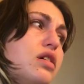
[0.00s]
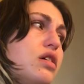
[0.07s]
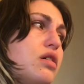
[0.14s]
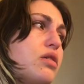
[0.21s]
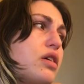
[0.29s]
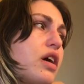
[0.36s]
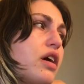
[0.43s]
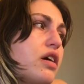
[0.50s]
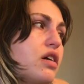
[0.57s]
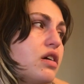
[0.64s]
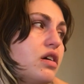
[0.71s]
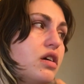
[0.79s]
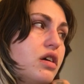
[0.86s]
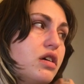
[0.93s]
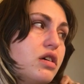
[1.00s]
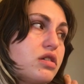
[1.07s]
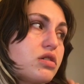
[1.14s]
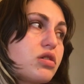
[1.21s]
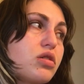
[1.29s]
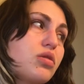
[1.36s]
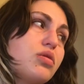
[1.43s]
Okay,
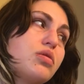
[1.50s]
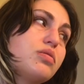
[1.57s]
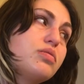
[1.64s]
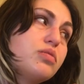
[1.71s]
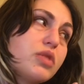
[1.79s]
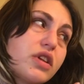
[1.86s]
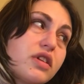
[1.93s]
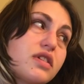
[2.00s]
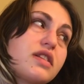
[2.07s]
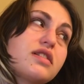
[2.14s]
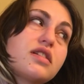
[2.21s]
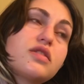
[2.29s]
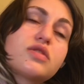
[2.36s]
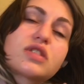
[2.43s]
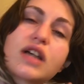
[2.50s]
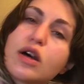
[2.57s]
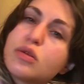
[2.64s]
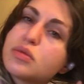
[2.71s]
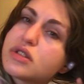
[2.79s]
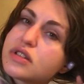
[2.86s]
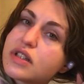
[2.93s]
so with sensitive scalps,